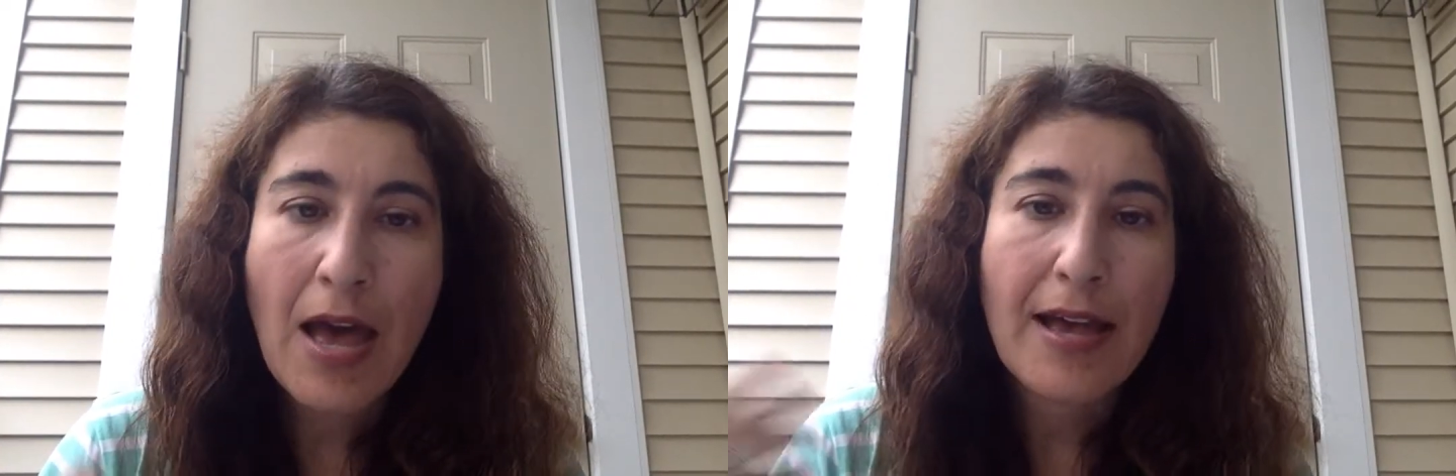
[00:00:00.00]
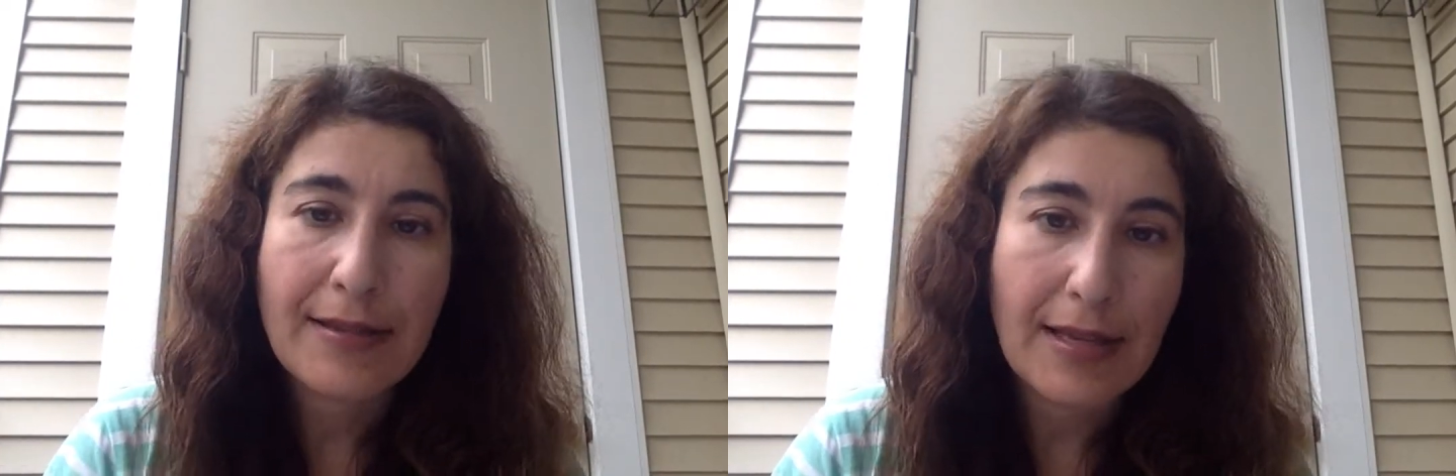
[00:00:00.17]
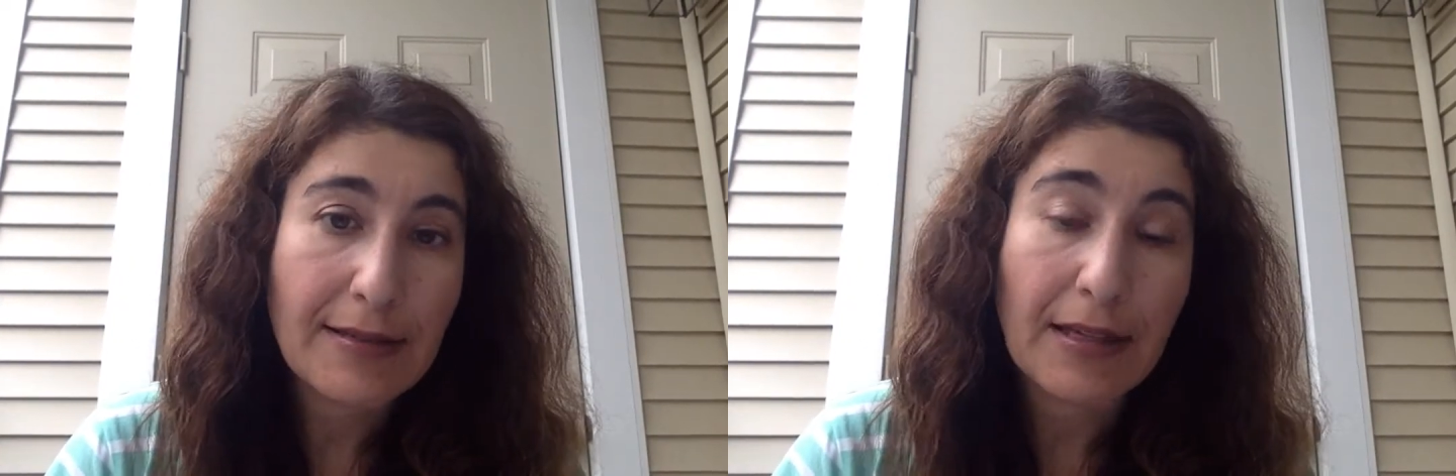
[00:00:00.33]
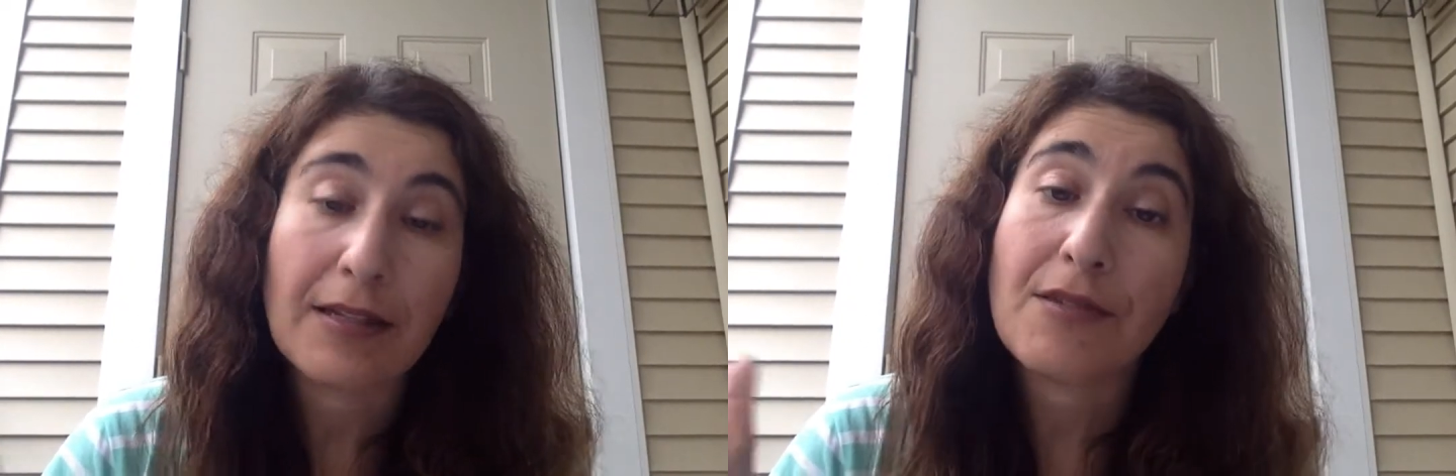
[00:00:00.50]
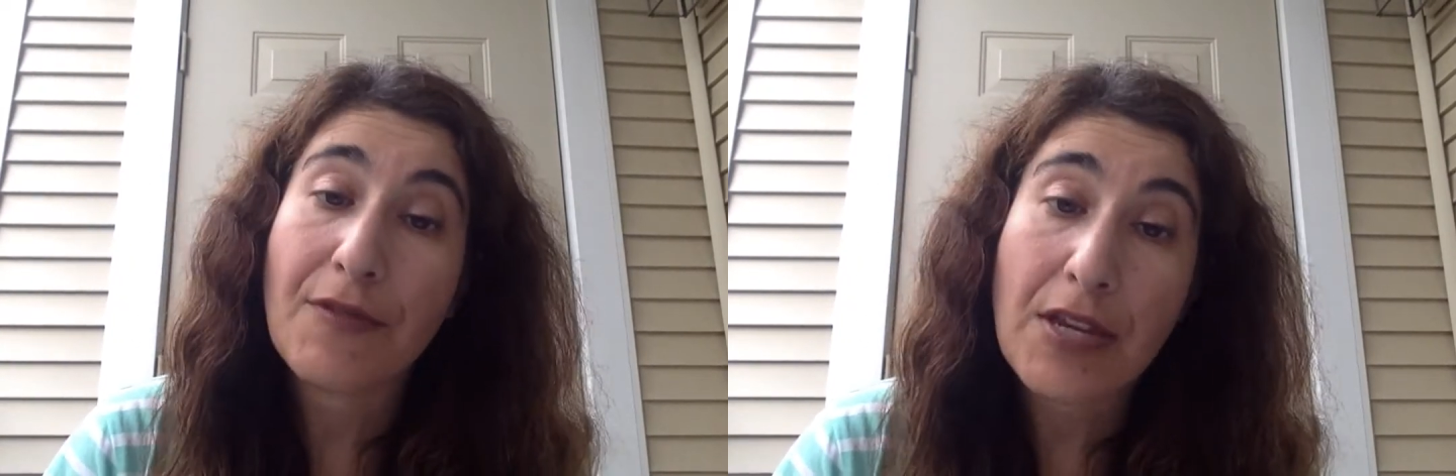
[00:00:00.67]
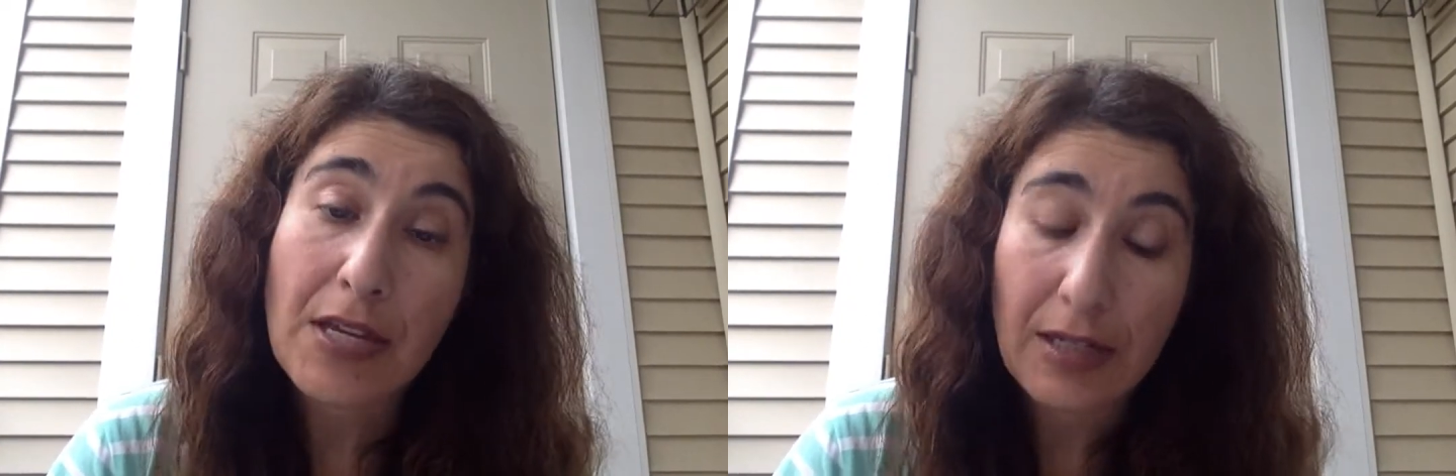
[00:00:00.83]
As I said, it's
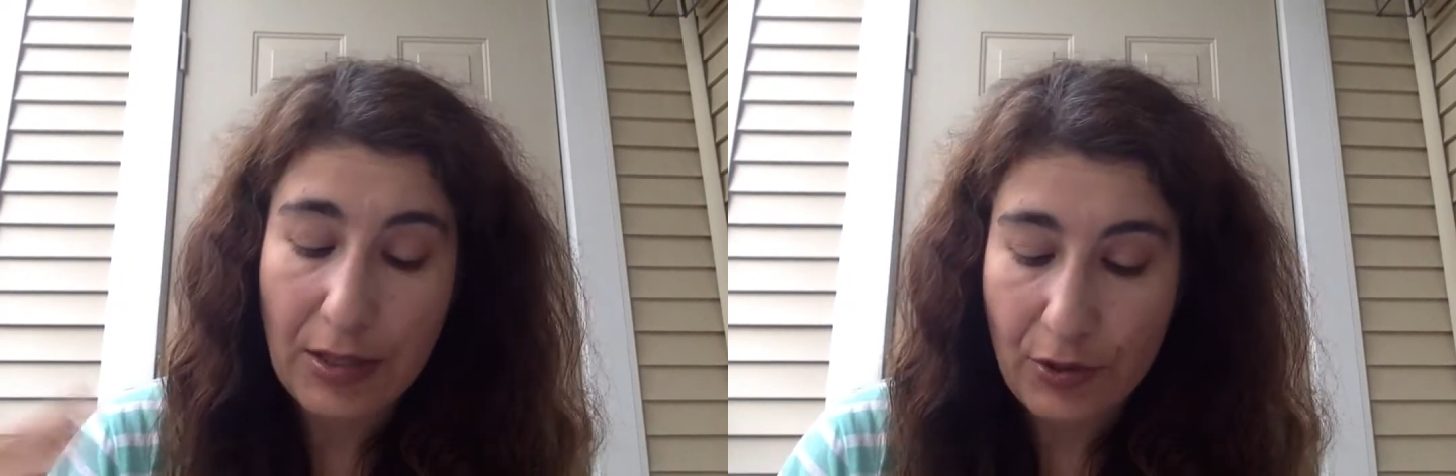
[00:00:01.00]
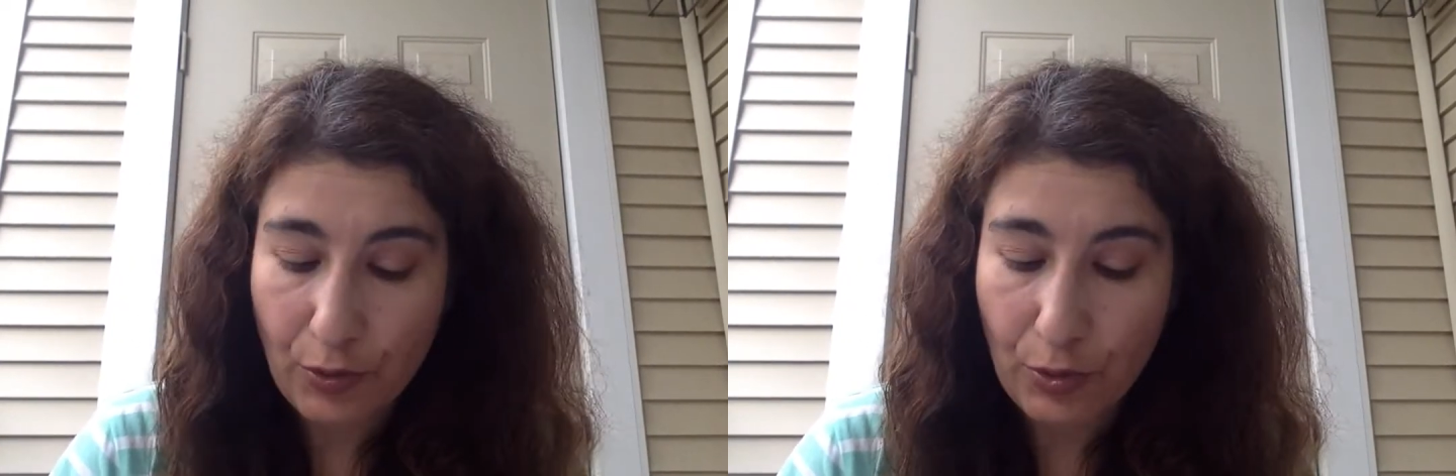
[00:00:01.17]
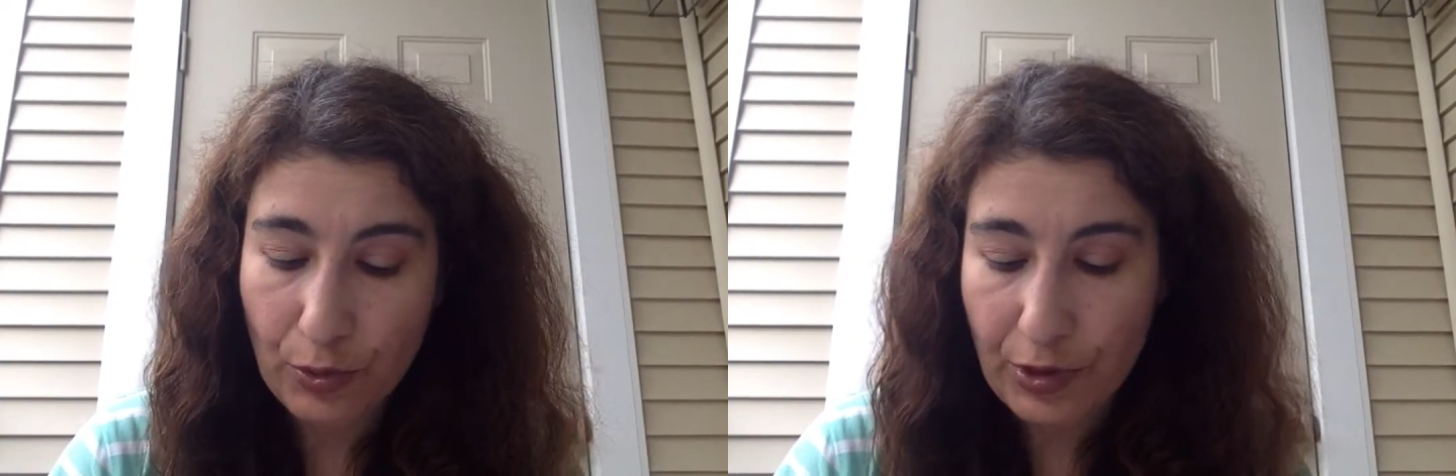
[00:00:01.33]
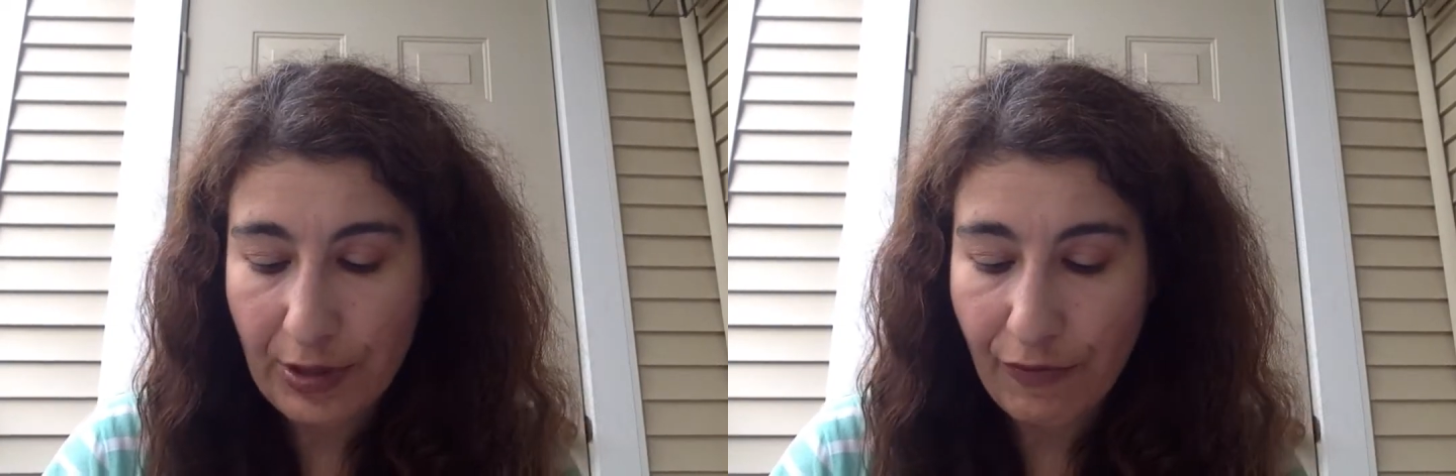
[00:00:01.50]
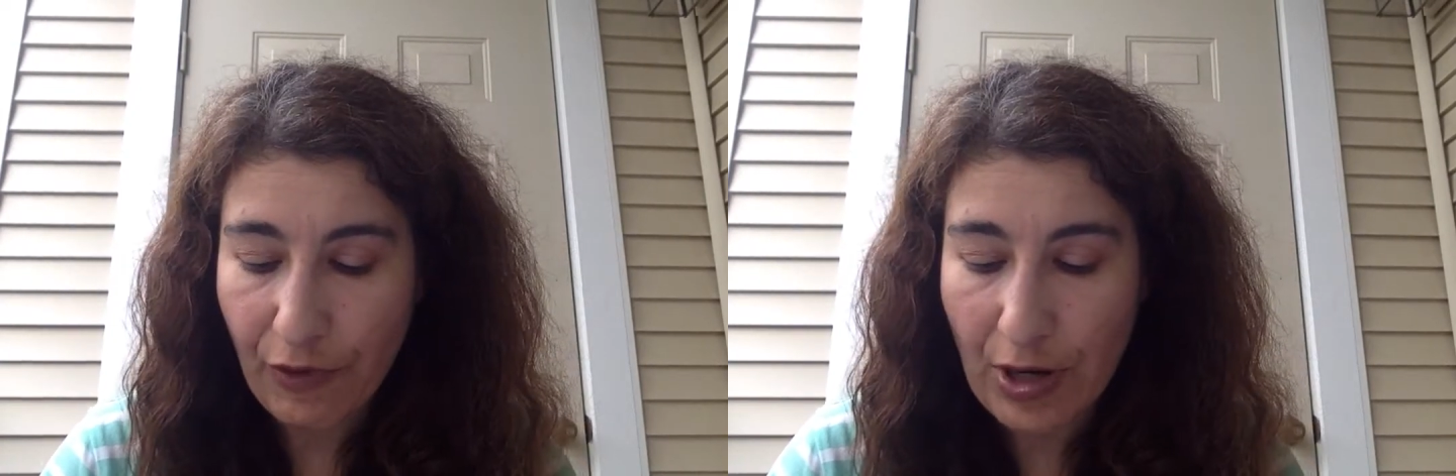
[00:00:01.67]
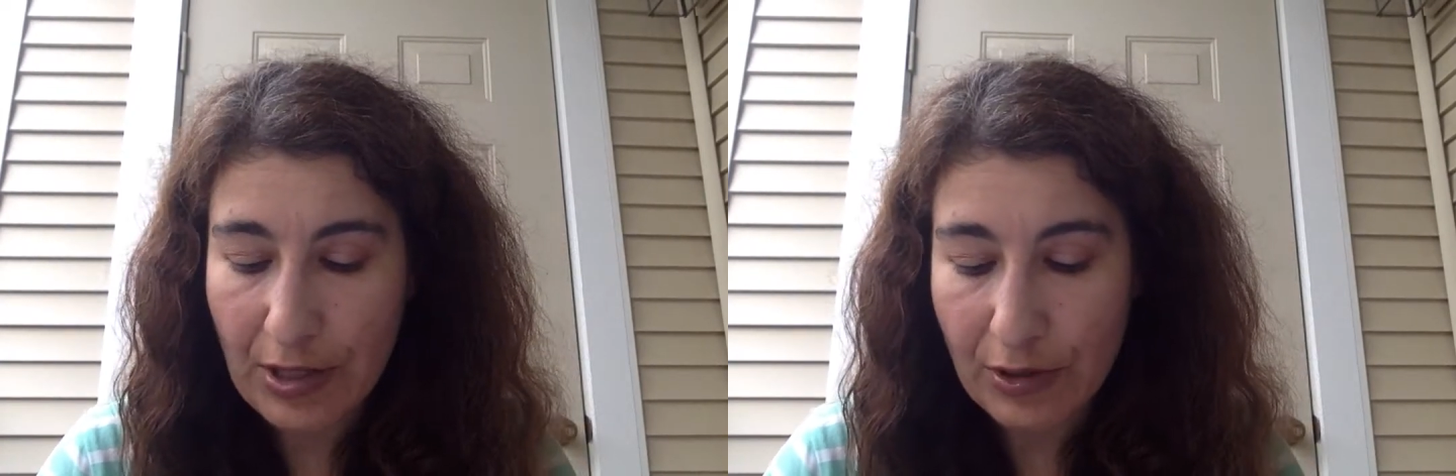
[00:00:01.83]
vegan, it's cruelty-free,